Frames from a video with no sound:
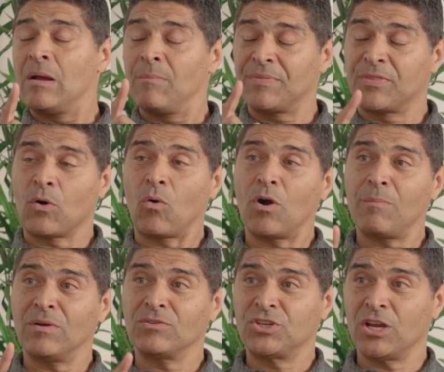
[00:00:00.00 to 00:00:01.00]
But the
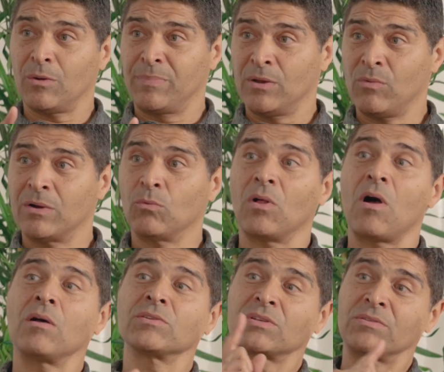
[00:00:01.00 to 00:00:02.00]
hormone GLP one will
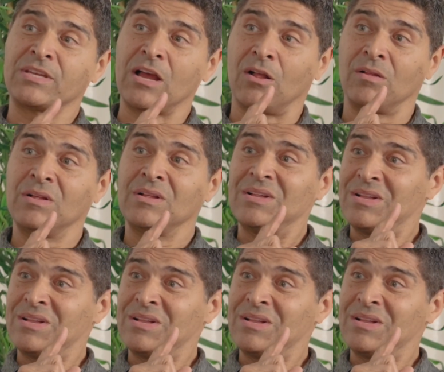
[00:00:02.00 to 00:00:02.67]
also tell